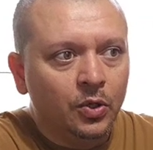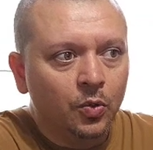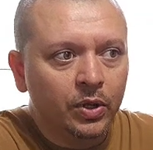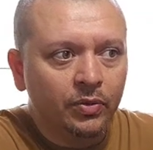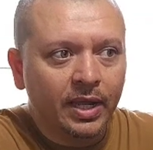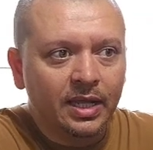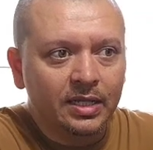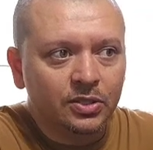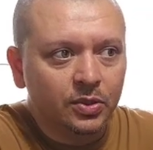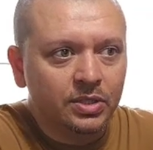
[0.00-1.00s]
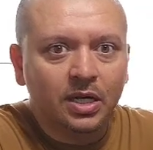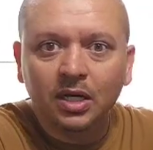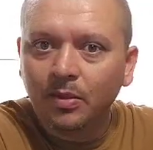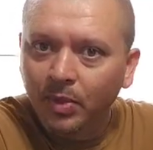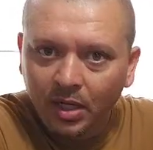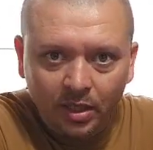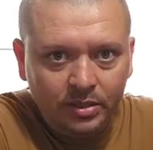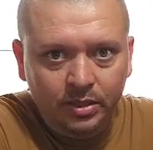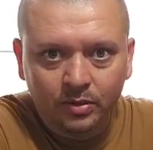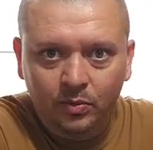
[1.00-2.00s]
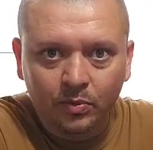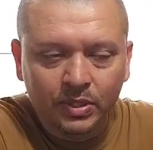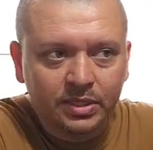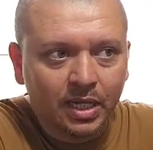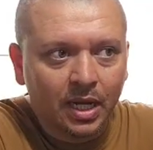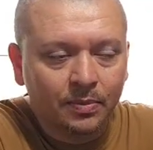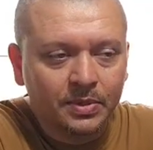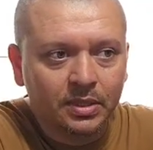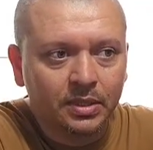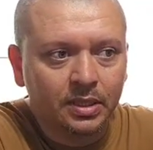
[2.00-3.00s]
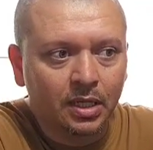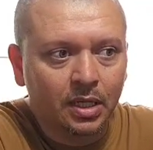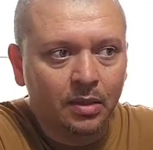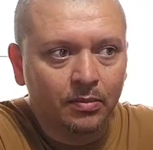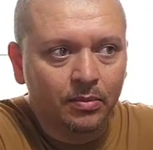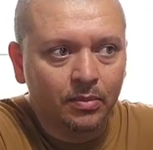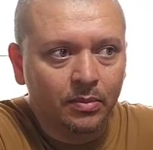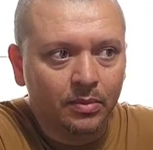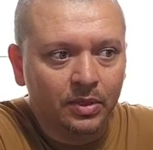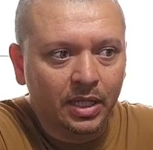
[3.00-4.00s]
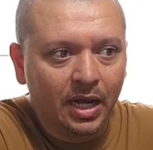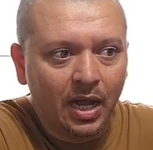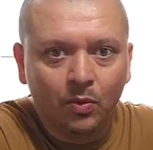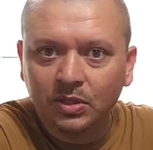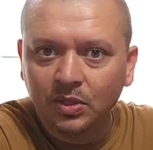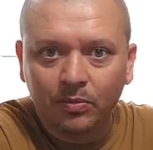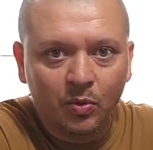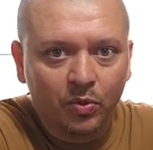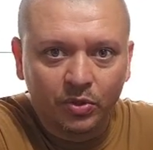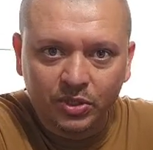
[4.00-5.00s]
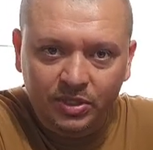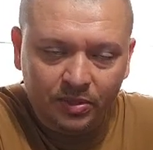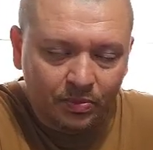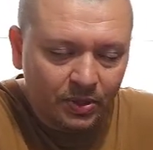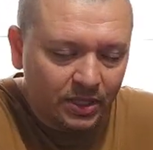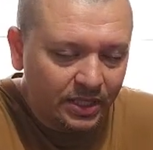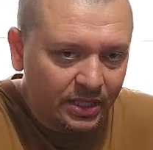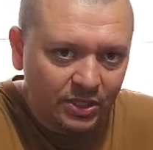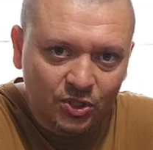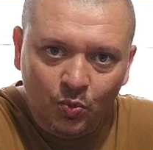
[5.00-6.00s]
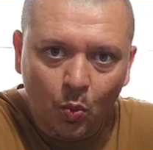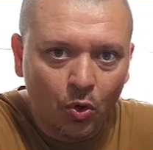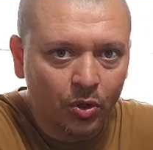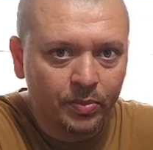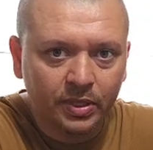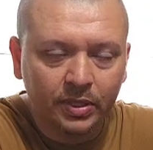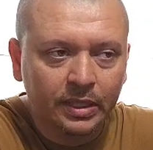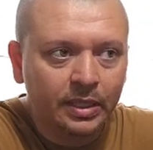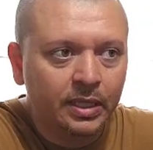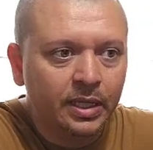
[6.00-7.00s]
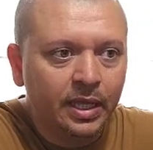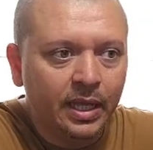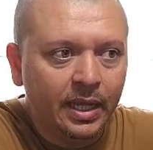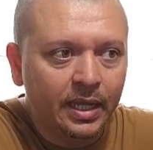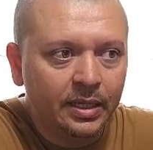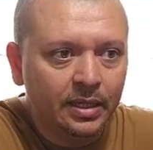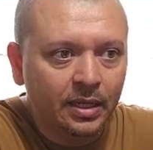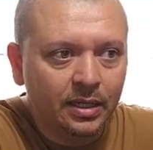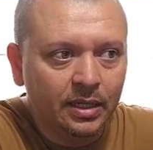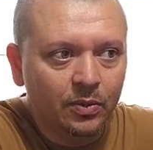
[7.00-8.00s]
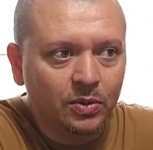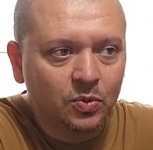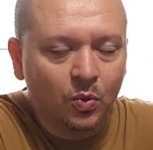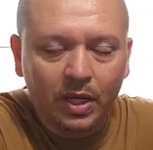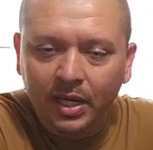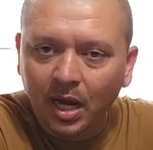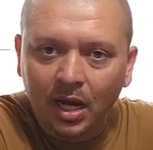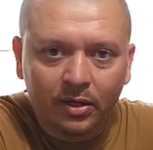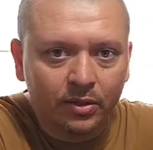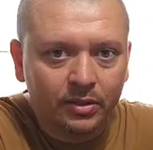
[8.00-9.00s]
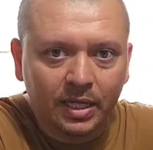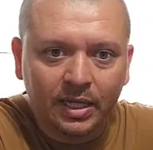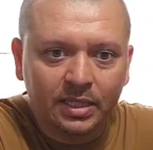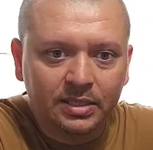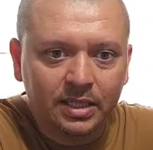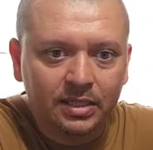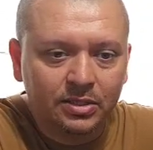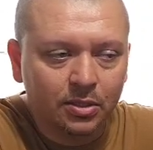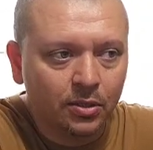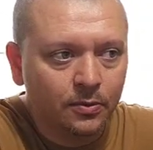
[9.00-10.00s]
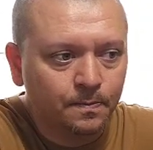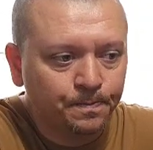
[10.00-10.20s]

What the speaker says: we ran into a ton of bugs when we stopped. We were just completely swarmed. And it was way hotter, like I said, so